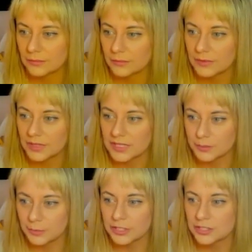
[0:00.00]
Because I'm
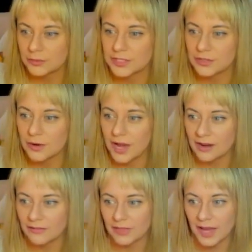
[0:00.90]
pretty sure we don't
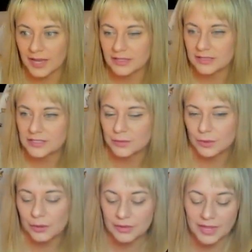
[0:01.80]
have that. So we'll
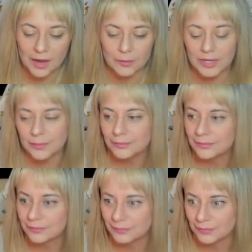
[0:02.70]
go with that one.
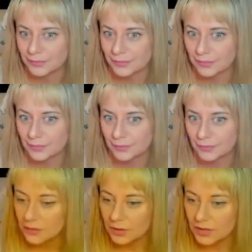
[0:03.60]

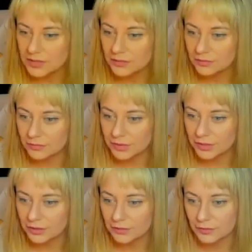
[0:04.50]
We're also really
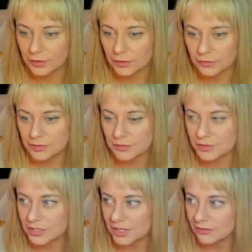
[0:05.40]
hurting for clothes,
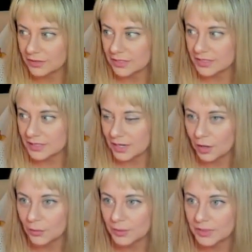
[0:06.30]
which definitely isn't
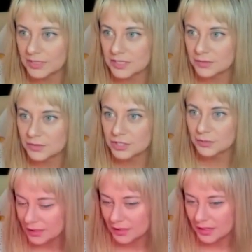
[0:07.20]
helping the situation.
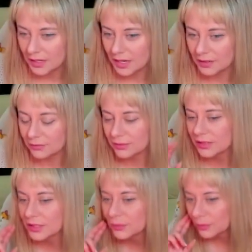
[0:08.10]
I
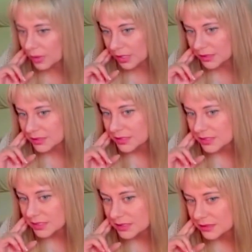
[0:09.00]
really
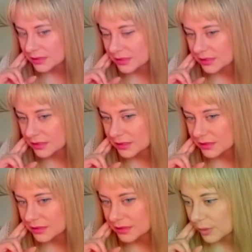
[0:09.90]
want
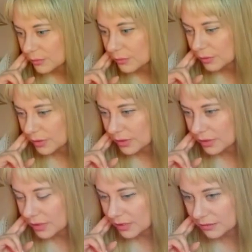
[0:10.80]
more
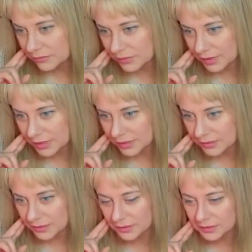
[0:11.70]
of like
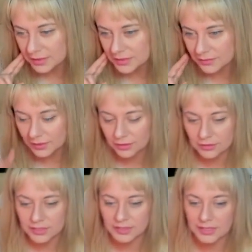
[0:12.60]
these regular
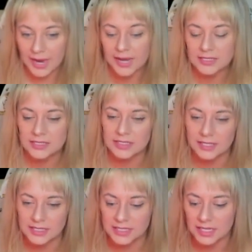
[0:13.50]
tasks to
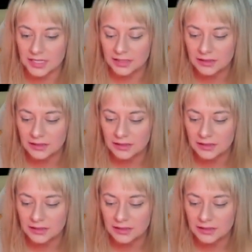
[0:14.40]
get done.